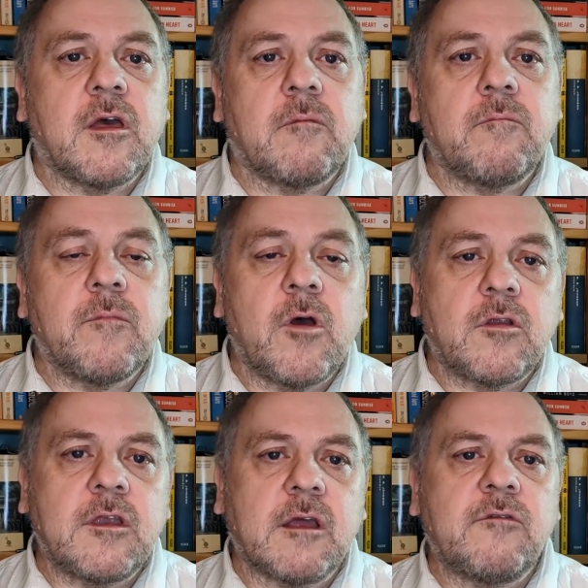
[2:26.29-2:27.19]
Um, her
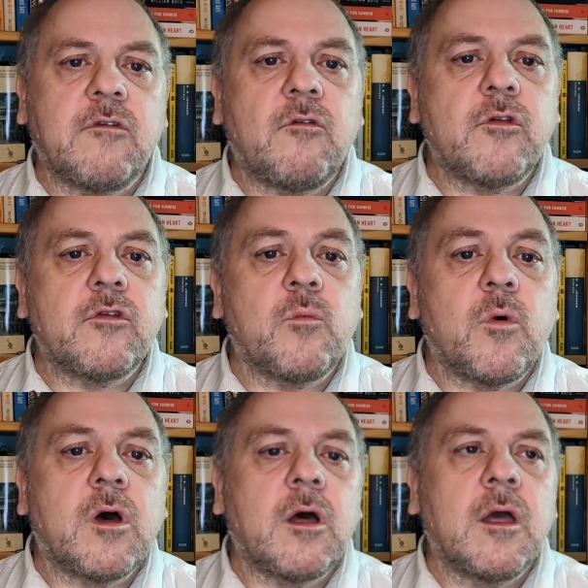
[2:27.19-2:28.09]
detective novels
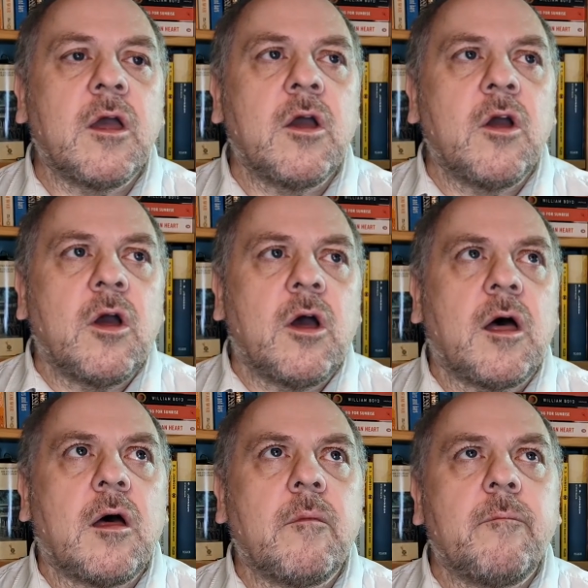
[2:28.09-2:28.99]
were
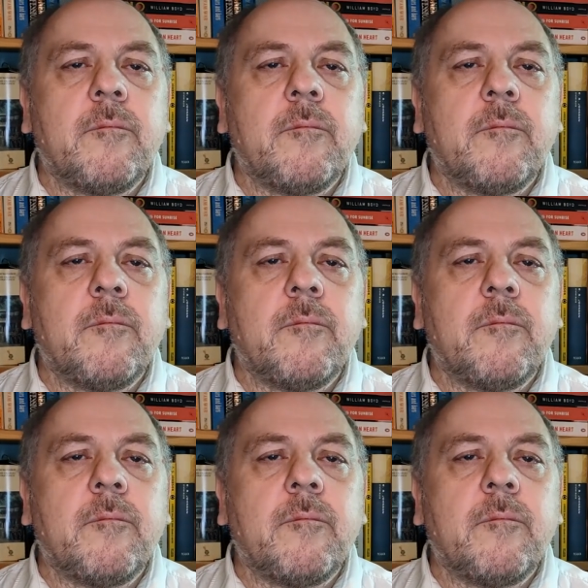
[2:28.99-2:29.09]
uh,